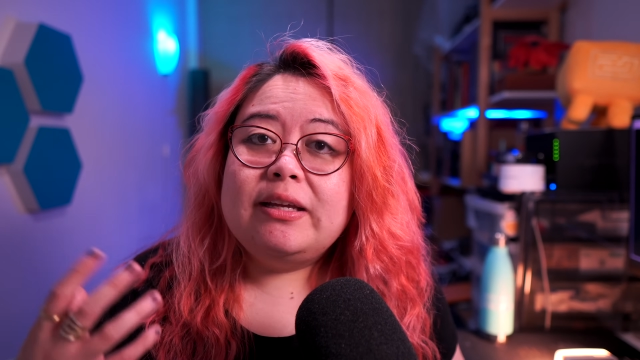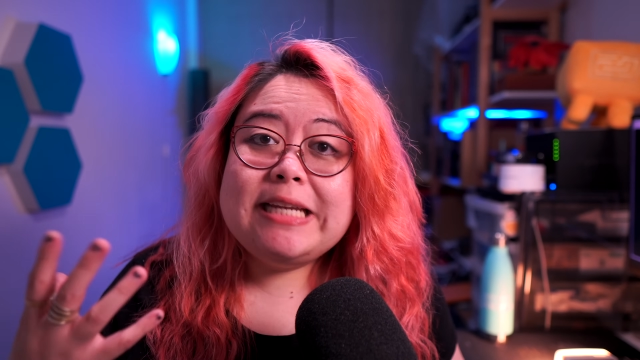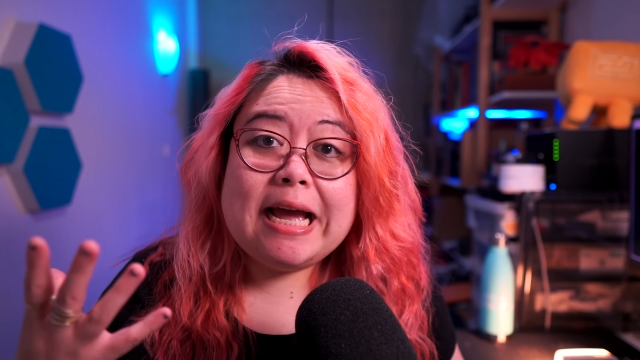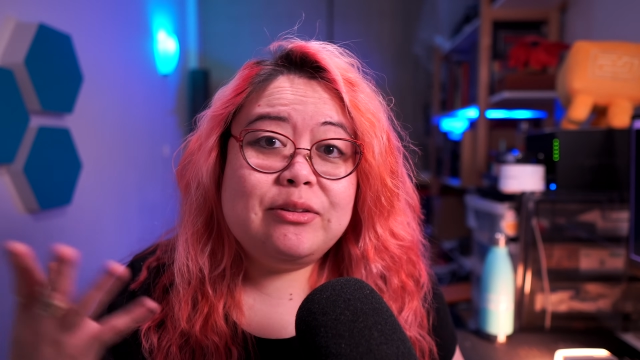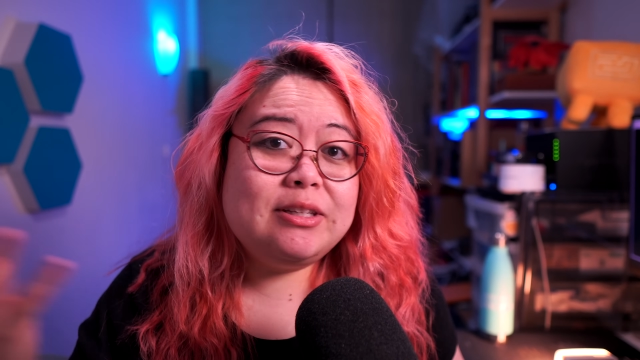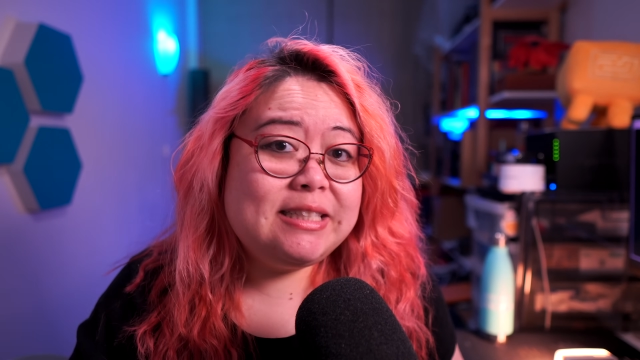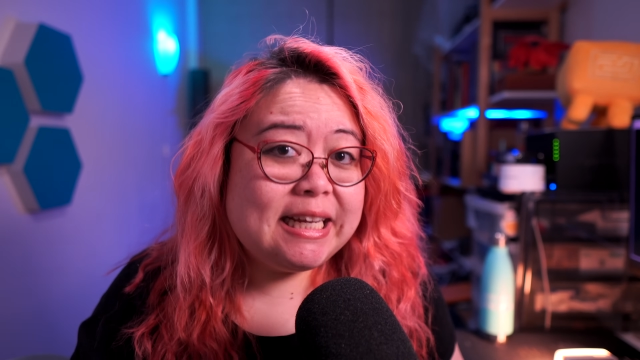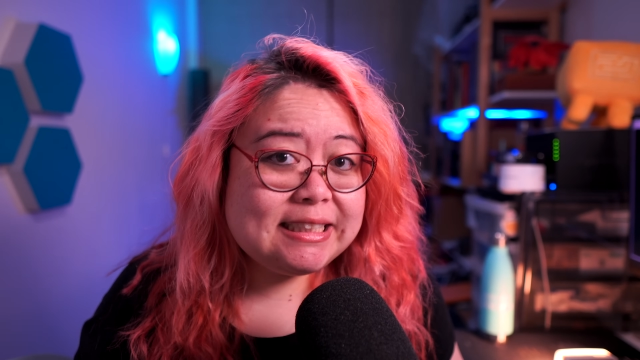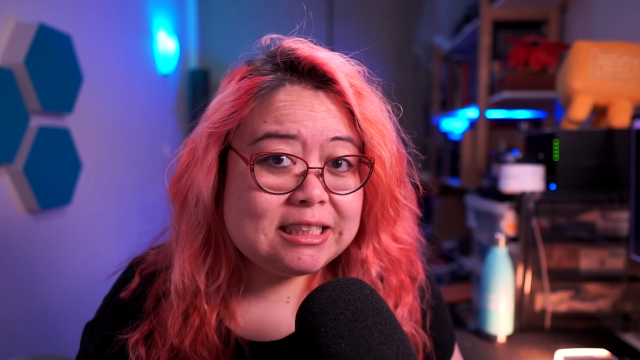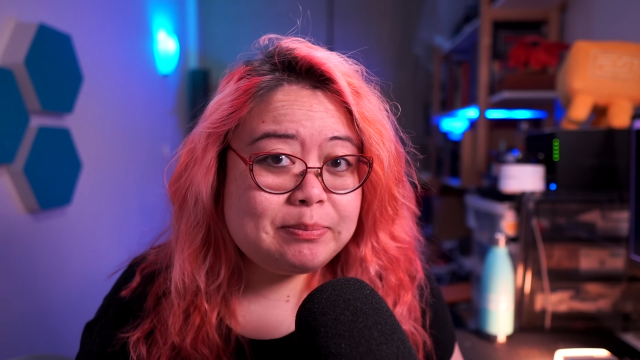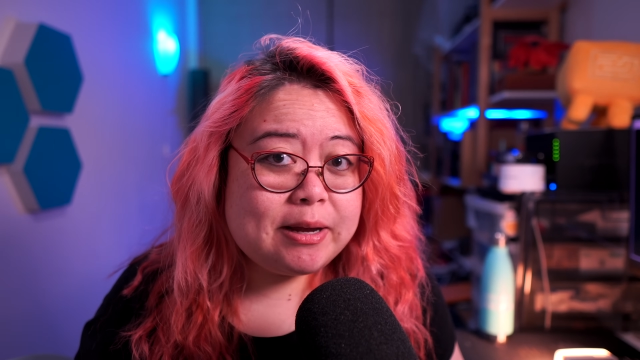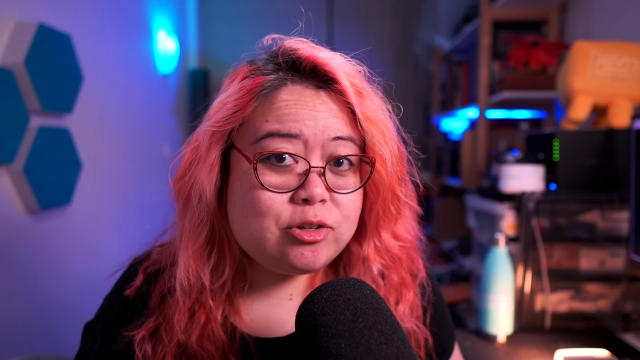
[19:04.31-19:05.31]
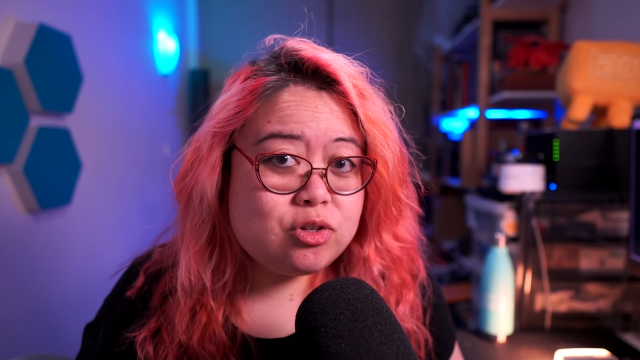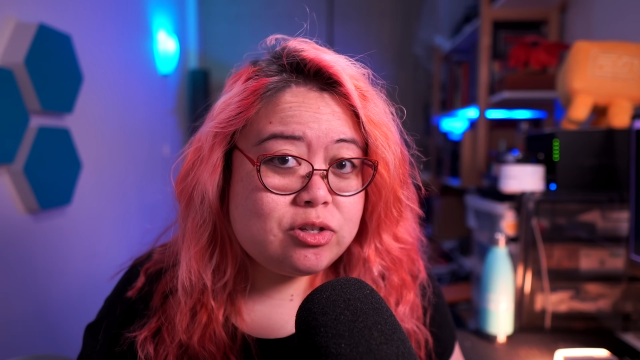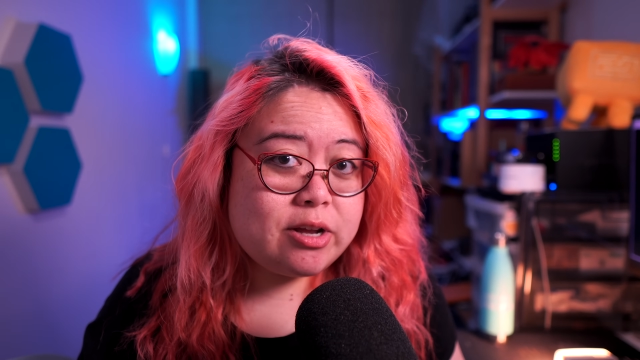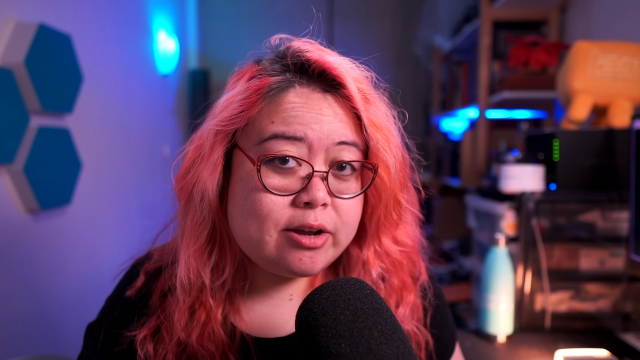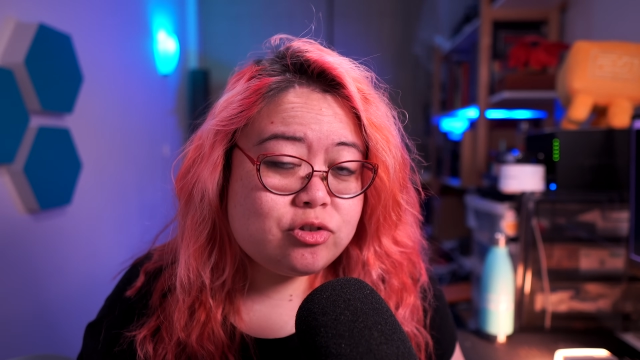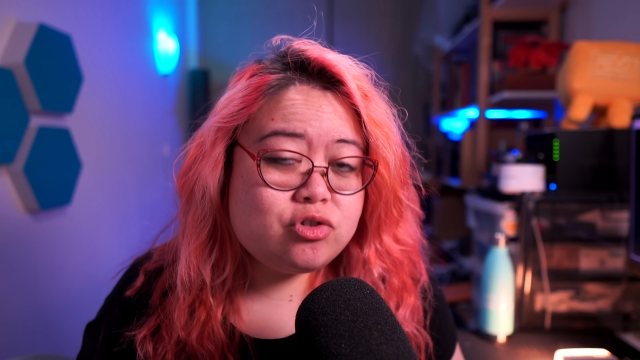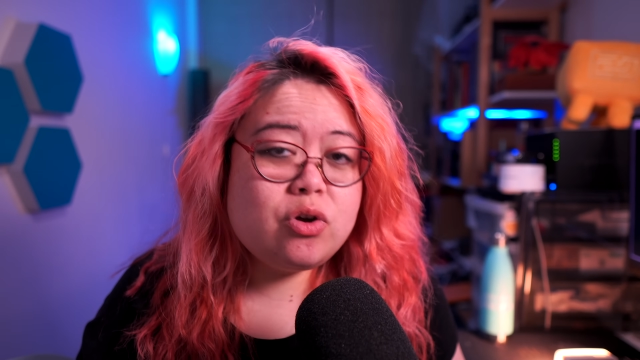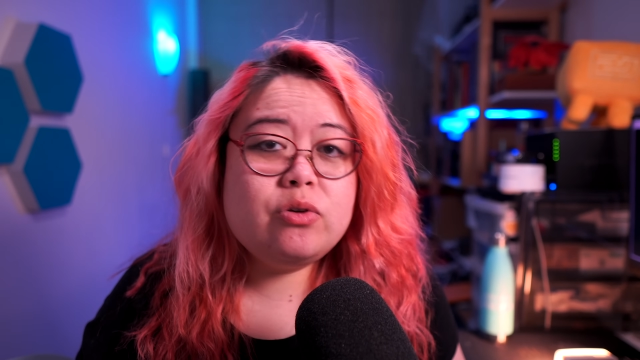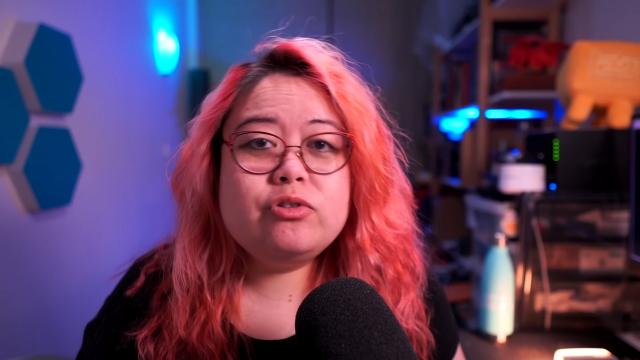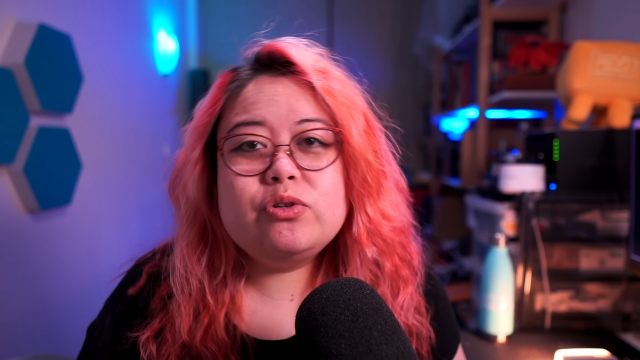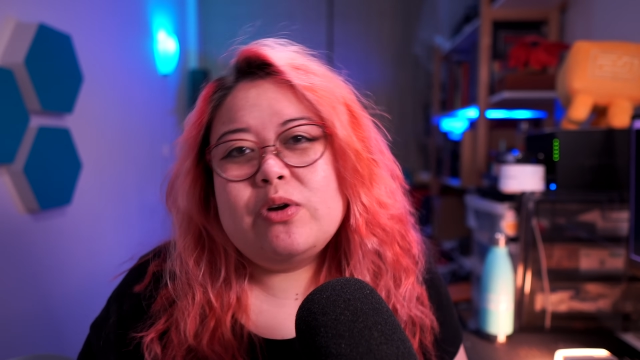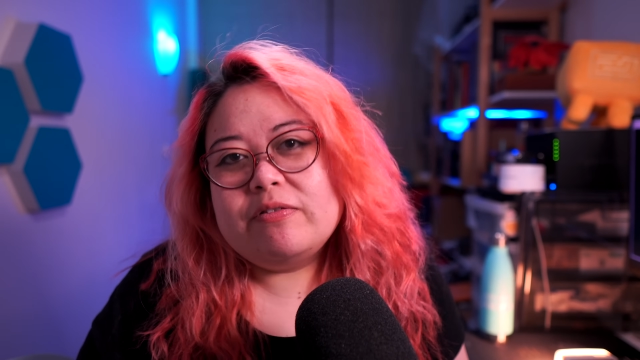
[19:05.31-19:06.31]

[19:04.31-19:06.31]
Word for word: Now, the text expansions that I showed you